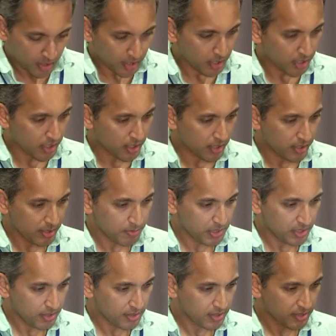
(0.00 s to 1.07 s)
Oh,
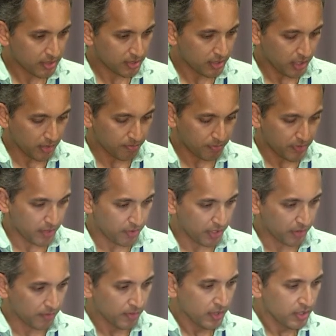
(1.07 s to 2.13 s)
there we
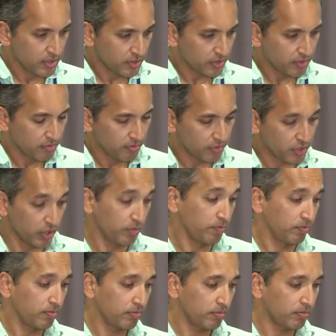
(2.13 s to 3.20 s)
go. So
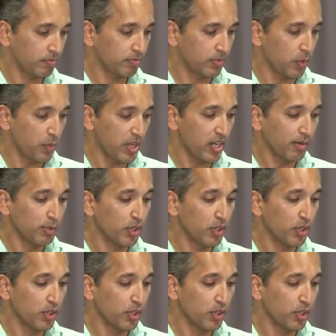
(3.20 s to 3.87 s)
the VR